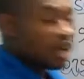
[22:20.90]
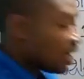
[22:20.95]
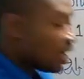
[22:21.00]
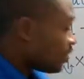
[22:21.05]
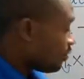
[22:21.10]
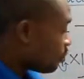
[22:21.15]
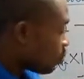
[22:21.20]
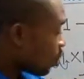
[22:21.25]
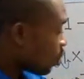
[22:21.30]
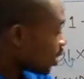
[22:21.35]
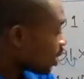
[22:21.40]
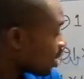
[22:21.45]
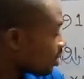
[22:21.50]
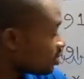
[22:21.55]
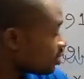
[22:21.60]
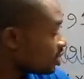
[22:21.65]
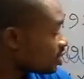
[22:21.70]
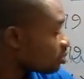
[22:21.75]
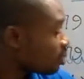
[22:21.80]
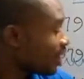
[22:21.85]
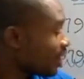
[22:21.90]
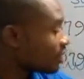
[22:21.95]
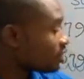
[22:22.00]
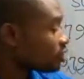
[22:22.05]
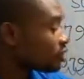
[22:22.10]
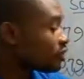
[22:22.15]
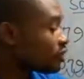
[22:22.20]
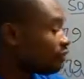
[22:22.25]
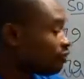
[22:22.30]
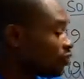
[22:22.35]
And if you work out this,
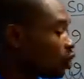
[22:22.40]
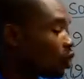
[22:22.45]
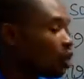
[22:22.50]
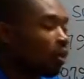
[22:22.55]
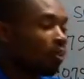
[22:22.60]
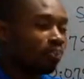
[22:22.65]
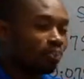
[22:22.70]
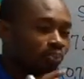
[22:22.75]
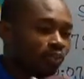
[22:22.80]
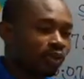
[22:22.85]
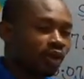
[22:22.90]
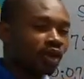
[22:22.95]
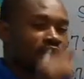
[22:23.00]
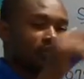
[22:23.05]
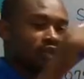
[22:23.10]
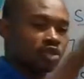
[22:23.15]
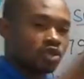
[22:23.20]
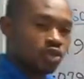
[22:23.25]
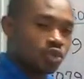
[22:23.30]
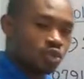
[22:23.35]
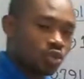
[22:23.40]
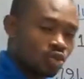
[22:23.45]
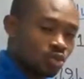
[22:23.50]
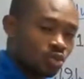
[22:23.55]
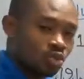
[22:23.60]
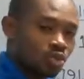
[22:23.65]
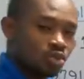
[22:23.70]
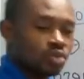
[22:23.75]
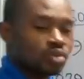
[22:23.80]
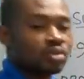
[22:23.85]
minus 4 plus
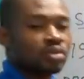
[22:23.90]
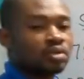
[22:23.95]
2.